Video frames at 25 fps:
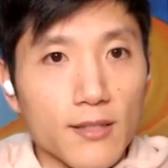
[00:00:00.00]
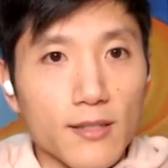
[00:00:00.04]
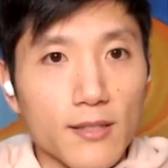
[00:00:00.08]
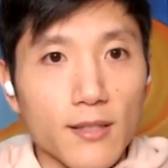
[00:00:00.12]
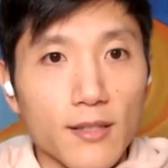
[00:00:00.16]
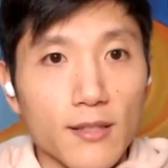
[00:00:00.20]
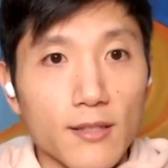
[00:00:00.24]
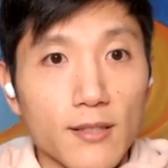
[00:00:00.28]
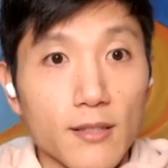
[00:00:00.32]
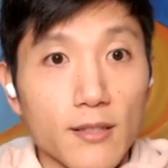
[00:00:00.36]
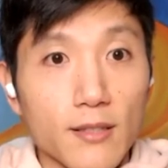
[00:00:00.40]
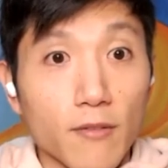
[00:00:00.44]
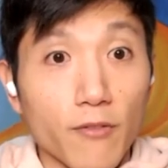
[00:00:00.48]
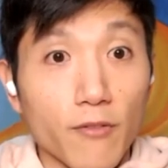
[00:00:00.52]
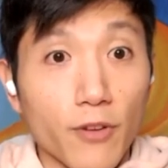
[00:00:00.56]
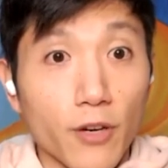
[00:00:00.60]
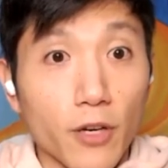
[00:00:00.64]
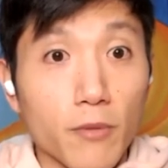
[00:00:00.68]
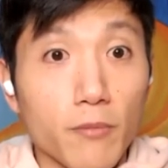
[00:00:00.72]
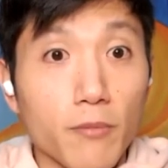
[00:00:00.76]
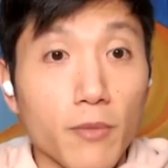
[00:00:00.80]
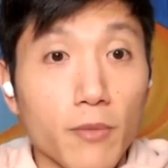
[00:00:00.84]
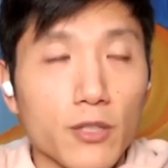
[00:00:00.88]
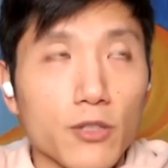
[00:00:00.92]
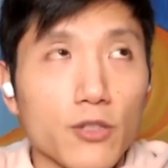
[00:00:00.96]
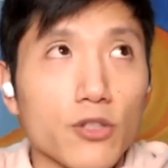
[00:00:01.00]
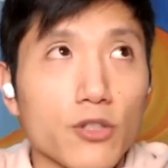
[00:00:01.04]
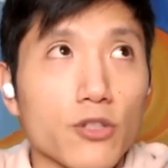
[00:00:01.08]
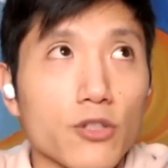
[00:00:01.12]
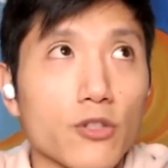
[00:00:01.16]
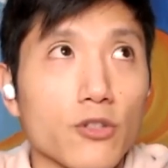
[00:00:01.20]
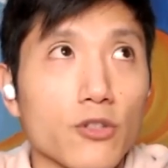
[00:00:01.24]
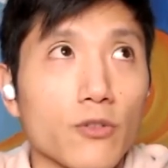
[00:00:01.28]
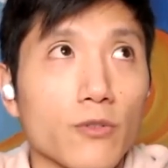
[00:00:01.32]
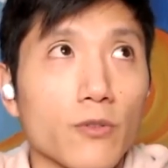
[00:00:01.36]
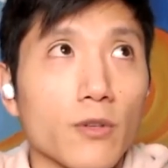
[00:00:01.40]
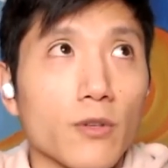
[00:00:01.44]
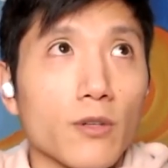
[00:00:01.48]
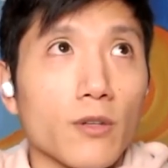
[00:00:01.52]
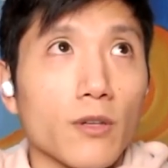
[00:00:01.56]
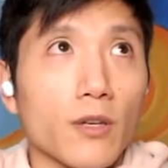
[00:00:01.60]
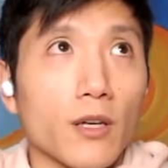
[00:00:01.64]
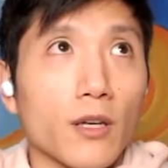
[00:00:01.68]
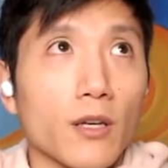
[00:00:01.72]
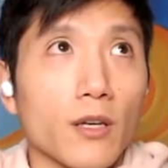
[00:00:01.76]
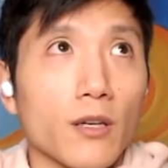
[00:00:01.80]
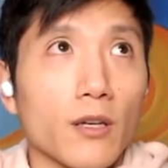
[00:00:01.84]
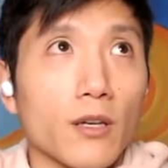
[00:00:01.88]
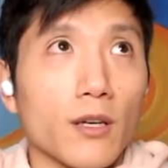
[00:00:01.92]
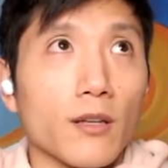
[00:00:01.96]
is very much
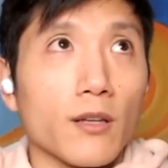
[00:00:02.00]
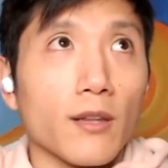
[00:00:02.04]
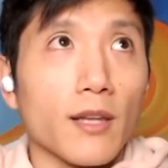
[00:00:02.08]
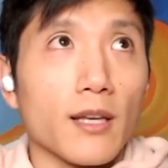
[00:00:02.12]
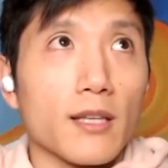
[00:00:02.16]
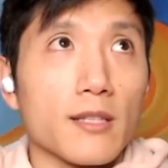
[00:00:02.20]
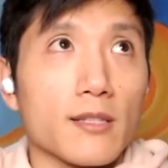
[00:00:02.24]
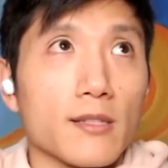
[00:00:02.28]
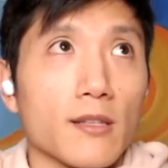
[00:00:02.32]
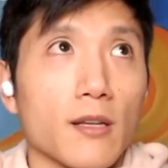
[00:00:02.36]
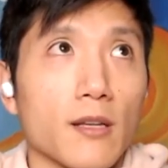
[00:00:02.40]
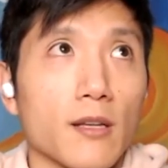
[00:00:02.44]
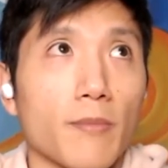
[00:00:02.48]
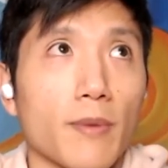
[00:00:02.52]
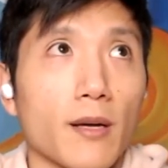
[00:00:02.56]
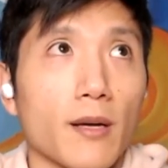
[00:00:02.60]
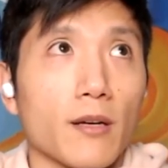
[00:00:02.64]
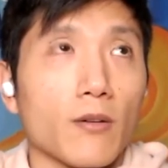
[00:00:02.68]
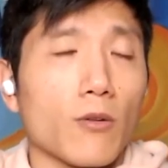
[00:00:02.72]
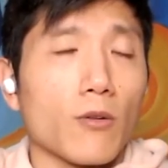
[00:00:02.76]
a lesson about,